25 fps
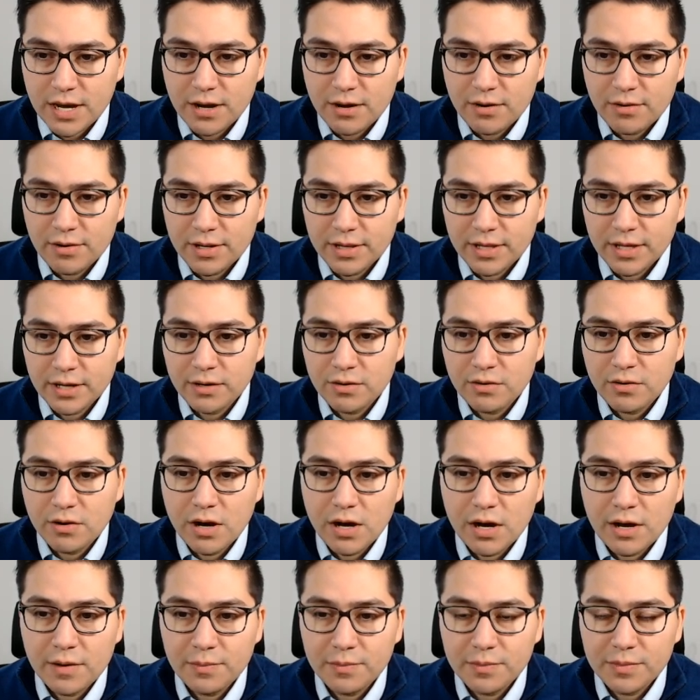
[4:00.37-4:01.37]
and then go
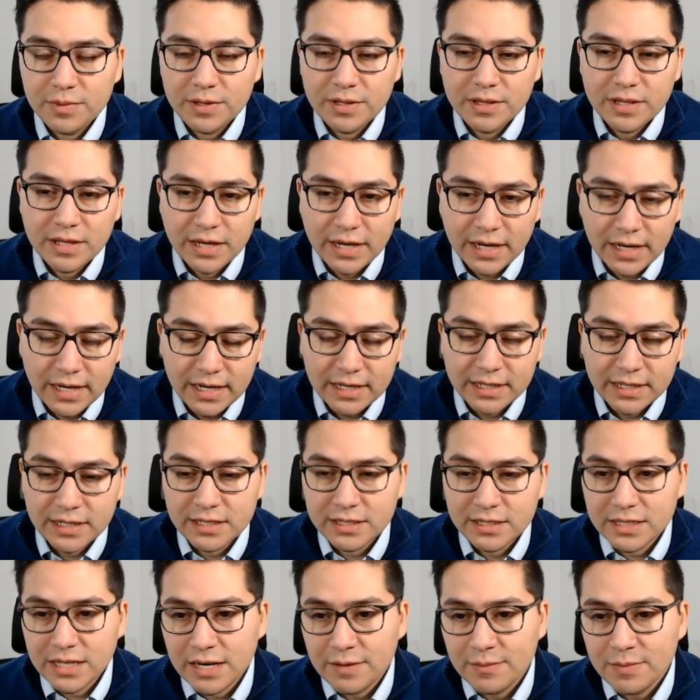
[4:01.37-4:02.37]
up, again, it's
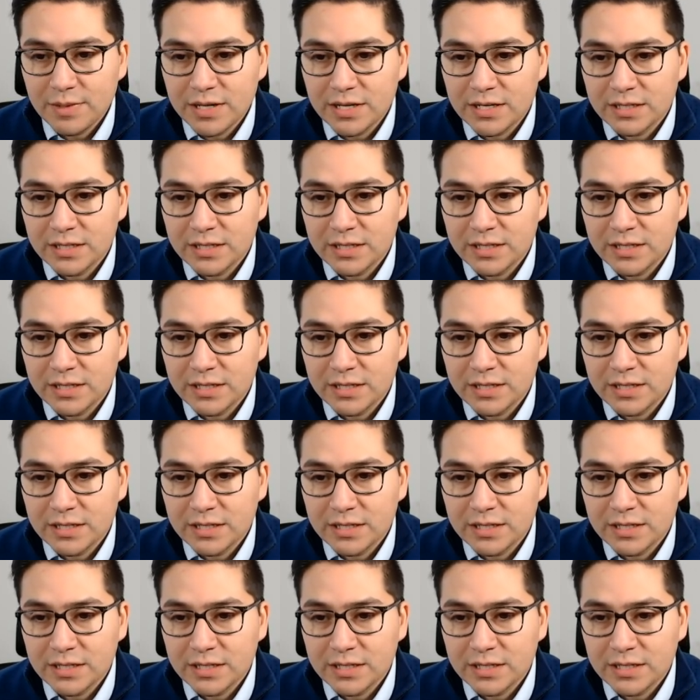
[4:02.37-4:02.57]
going to be a